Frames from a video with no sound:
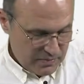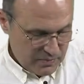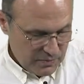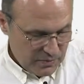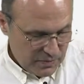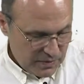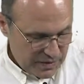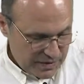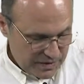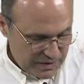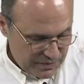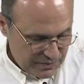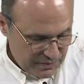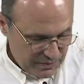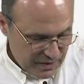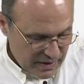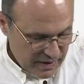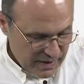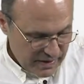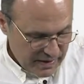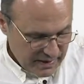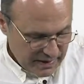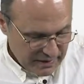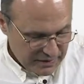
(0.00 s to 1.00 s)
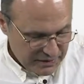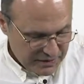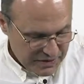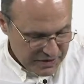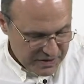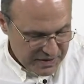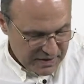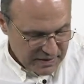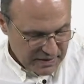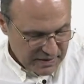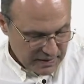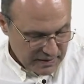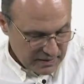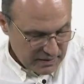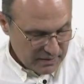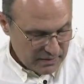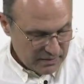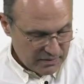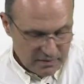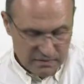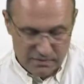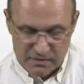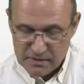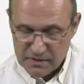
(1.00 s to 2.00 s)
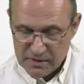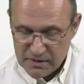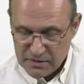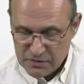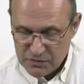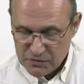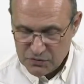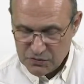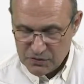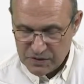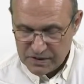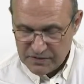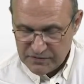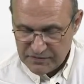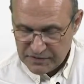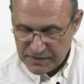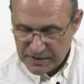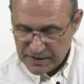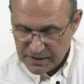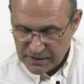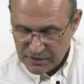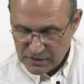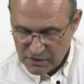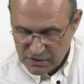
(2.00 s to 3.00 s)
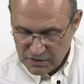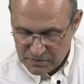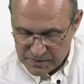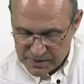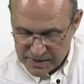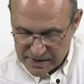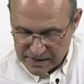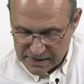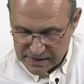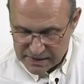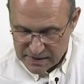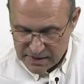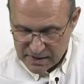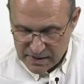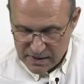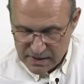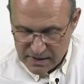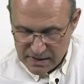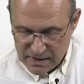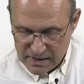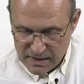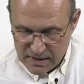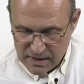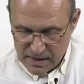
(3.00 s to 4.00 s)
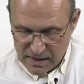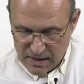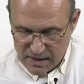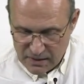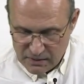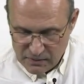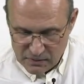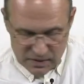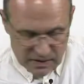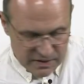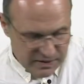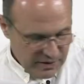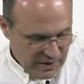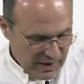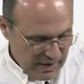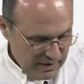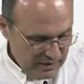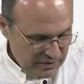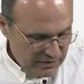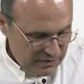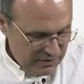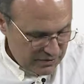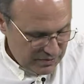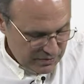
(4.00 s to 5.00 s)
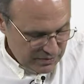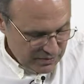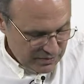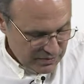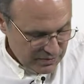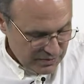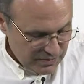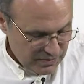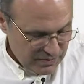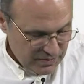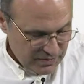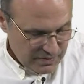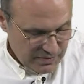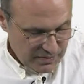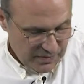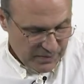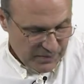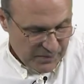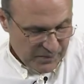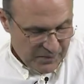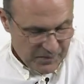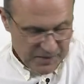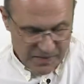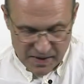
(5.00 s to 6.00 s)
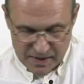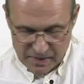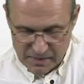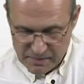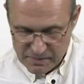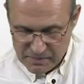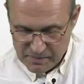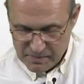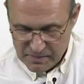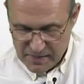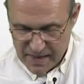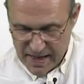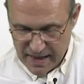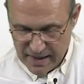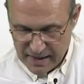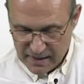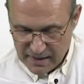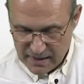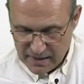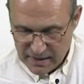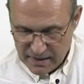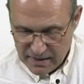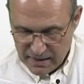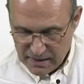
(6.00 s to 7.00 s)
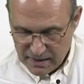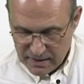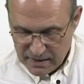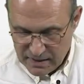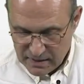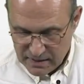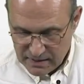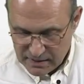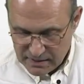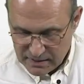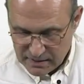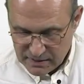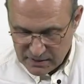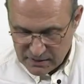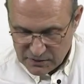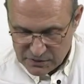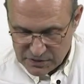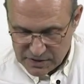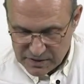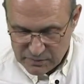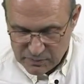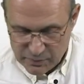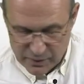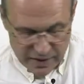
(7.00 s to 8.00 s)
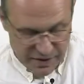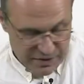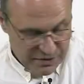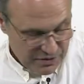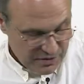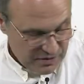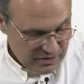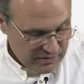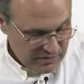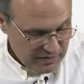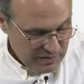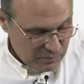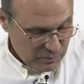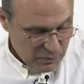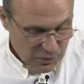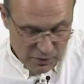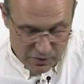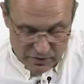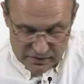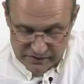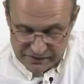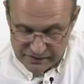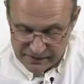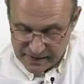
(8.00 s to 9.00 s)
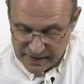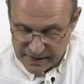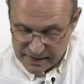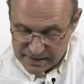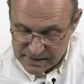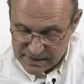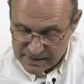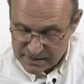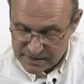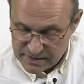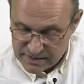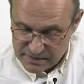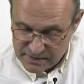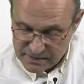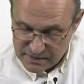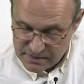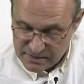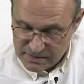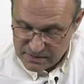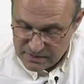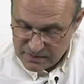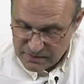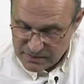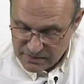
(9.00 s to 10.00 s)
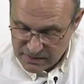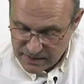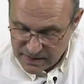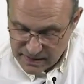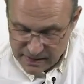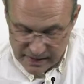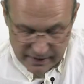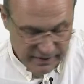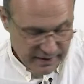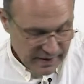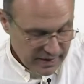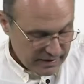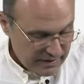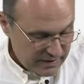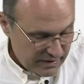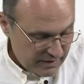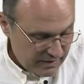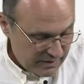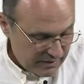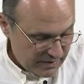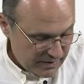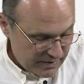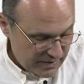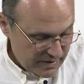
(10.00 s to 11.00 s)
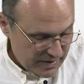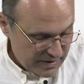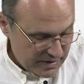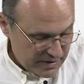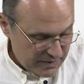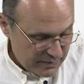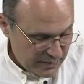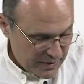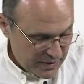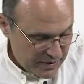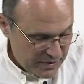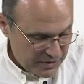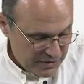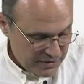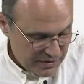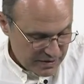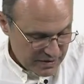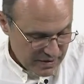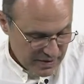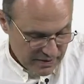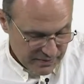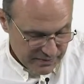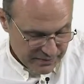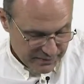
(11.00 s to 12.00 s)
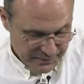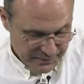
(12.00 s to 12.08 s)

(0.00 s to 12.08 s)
which we are interested in, to different objects. I will try to make a good impression of a boldface when I write the expressions down.